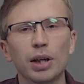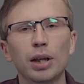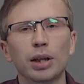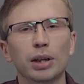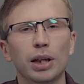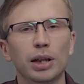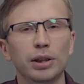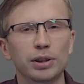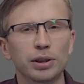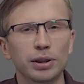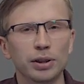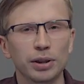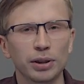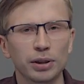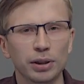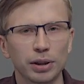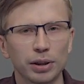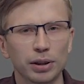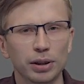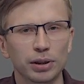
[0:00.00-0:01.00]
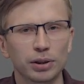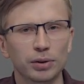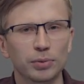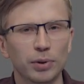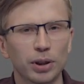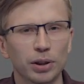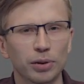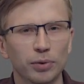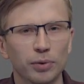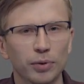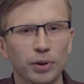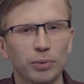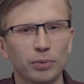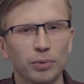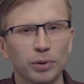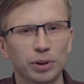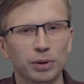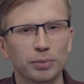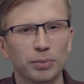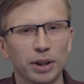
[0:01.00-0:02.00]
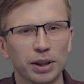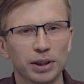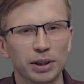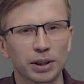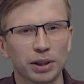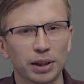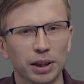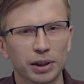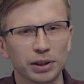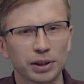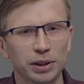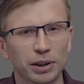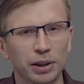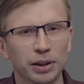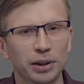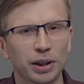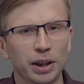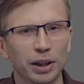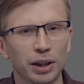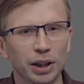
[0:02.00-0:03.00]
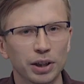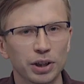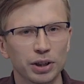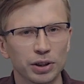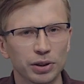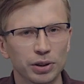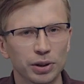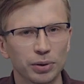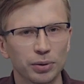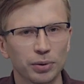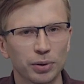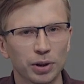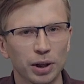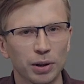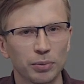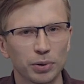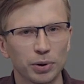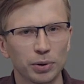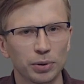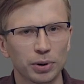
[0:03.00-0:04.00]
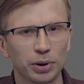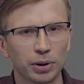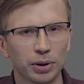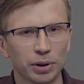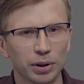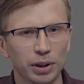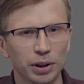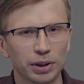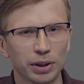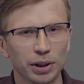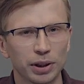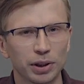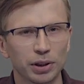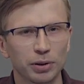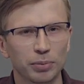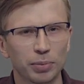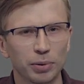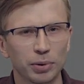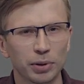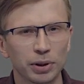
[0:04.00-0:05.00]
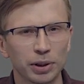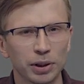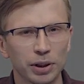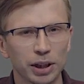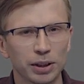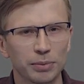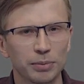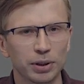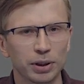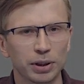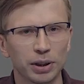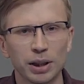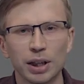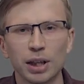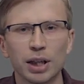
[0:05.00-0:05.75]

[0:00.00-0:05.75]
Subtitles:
Considered as one of the most basic external connections to a computer, the serial port has been